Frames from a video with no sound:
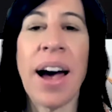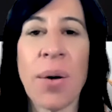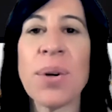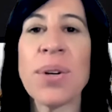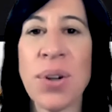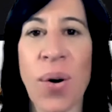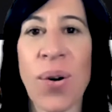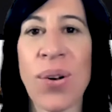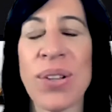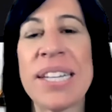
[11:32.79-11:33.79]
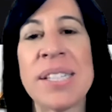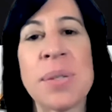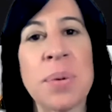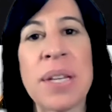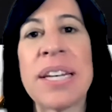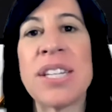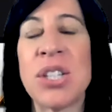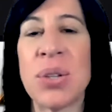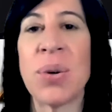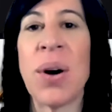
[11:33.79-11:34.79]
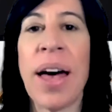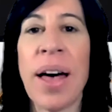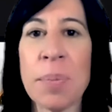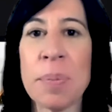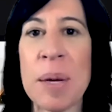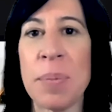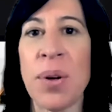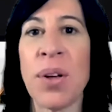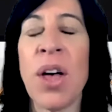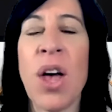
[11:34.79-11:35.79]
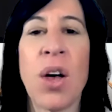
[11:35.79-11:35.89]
Our goal is really to help people